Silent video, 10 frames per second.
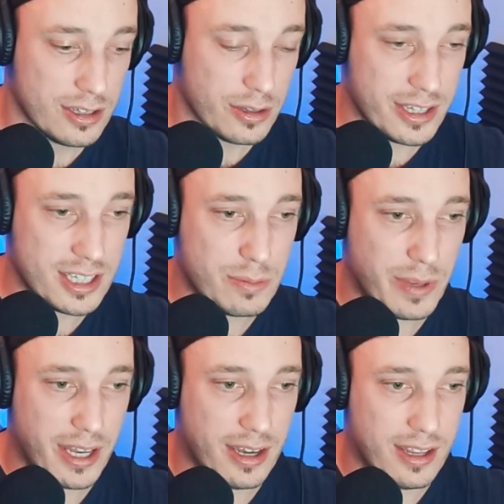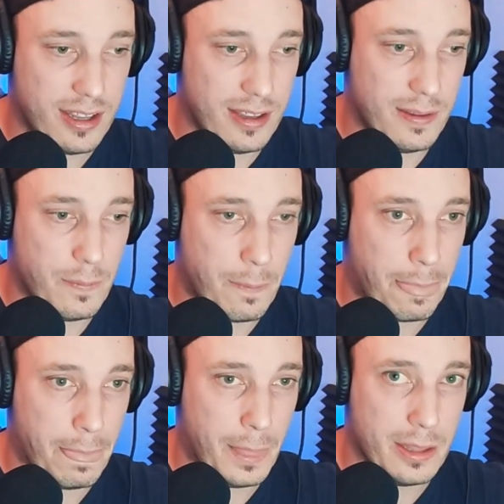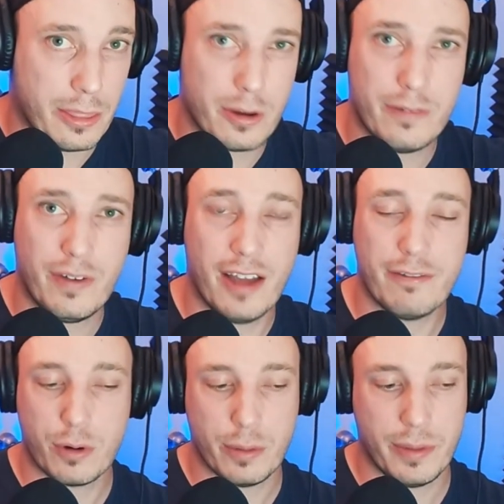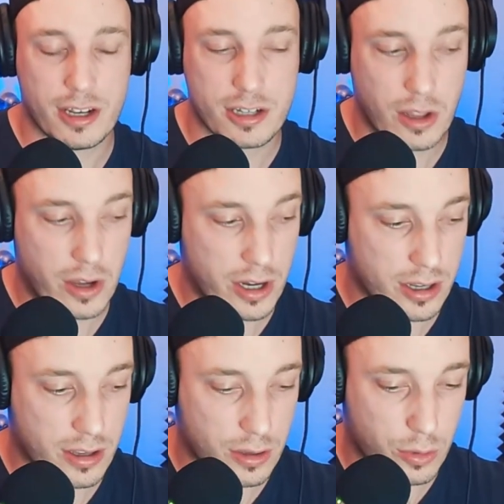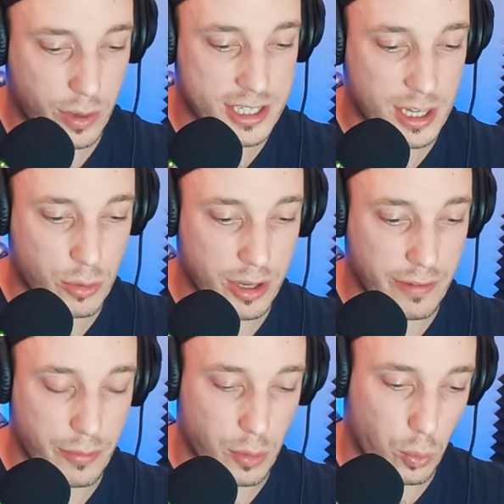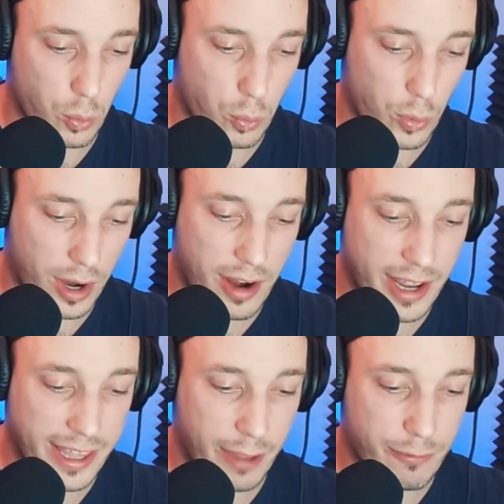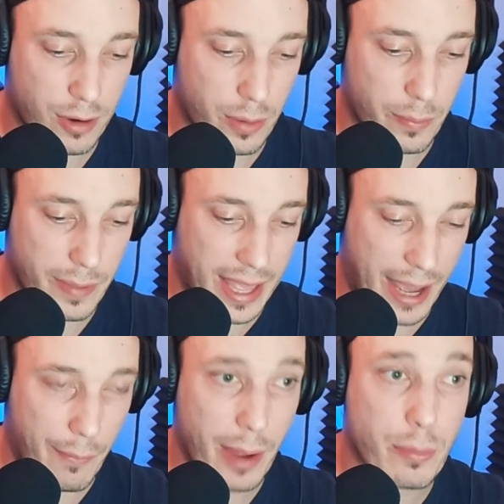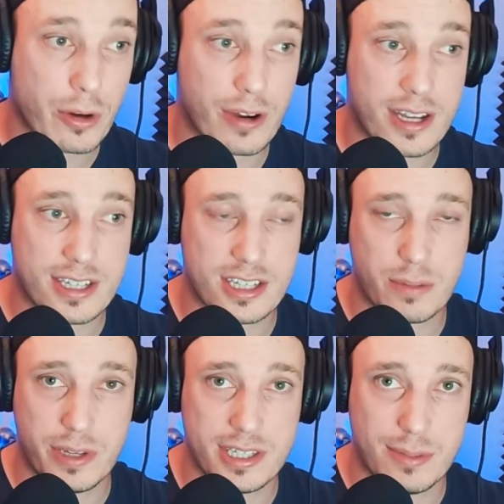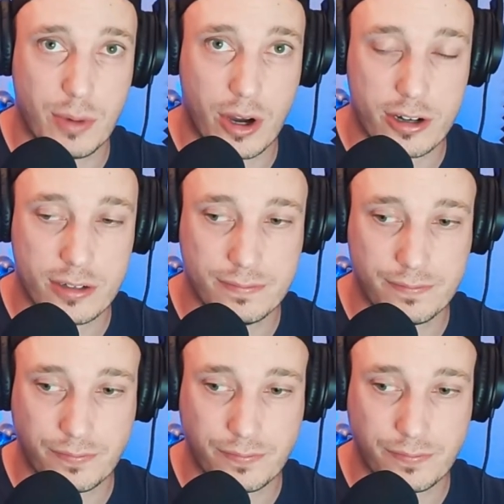So this has been 35, 40 minutes long, quick summary of where I came from, how I progressed as a PC modder.